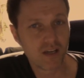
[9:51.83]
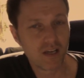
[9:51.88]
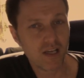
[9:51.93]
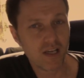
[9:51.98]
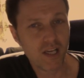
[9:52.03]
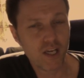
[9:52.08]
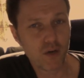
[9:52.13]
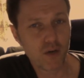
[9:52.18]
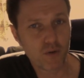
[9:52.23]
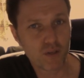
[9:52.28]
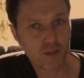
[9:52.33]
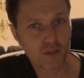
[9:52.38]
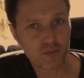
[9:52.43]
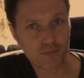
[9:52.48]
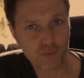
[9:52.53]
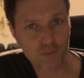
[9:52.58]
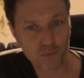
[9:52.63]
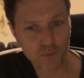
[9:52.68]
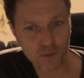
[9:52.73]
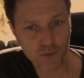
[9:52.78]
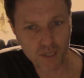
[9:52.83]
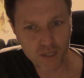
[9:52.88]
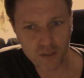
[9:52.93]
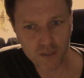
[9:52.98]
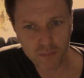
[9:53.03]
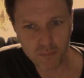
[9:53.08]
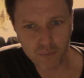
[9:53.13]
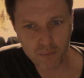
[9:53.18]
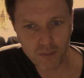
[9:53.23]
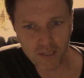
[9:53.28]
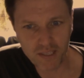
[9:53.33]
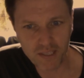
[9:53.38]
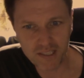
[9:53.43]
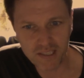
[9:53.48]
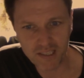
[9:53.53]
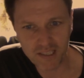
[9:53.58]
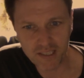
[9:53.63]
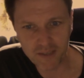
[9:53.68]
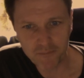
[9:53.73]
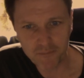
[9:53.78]
hearing the full thing
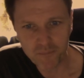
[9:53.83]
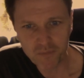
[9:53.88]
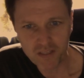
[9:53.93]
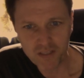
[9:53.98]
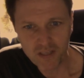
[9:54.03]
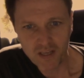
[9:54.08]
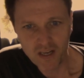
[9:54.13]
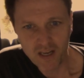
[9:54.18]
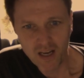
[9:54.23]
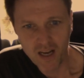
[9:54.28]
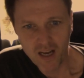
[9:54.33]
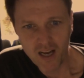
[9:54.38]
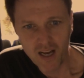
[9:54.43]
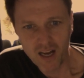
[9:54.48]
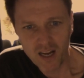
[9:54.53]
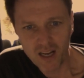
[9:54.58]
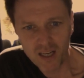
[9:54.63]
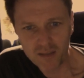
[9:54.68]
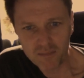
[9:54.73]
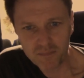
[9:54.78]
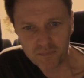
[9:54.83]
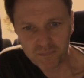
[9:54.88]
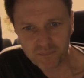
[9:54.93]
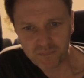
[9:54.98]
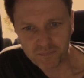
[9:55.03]
completely. The